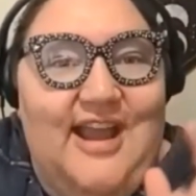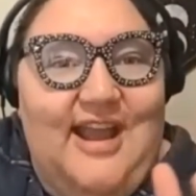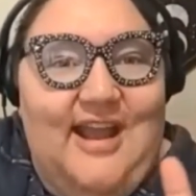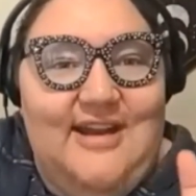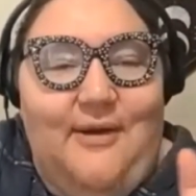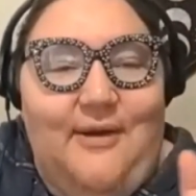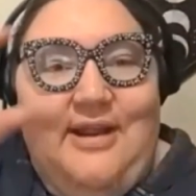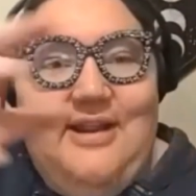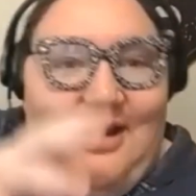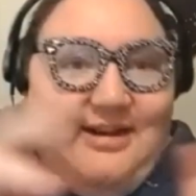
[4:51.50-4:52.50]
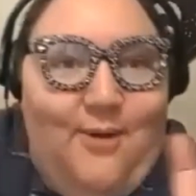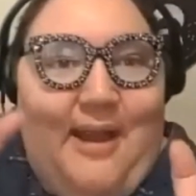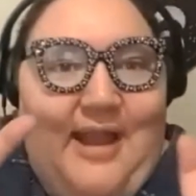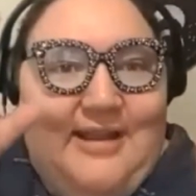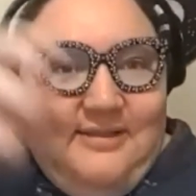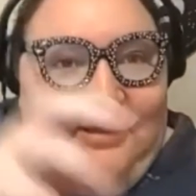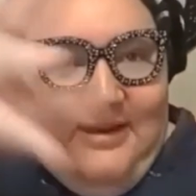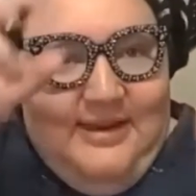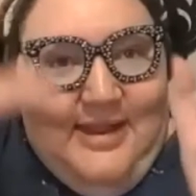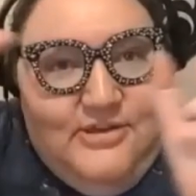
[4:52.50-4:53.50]
And now I can kind of go back and like
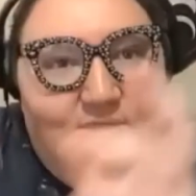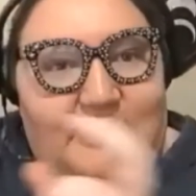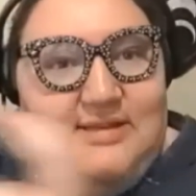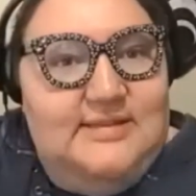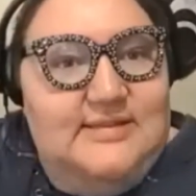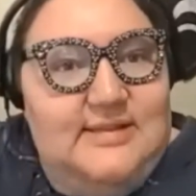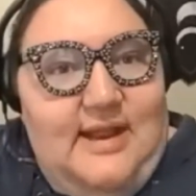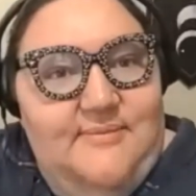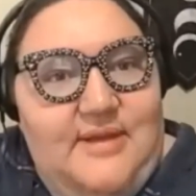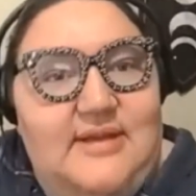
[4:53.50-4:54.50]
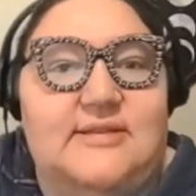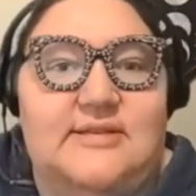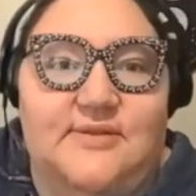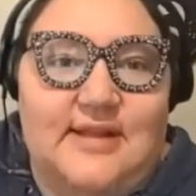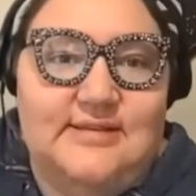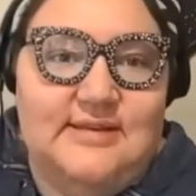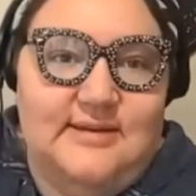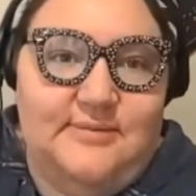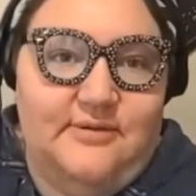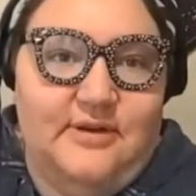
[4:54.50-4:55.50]
catch the pieces that I missed. So that's going
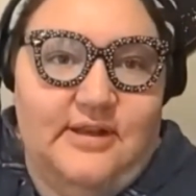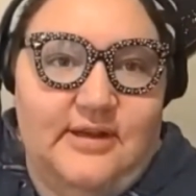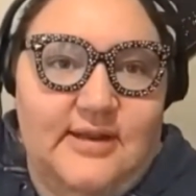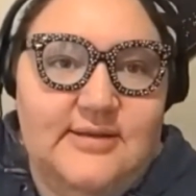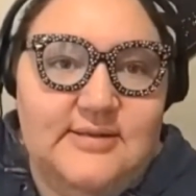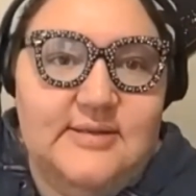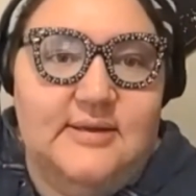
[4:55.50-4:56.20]
to be really nice.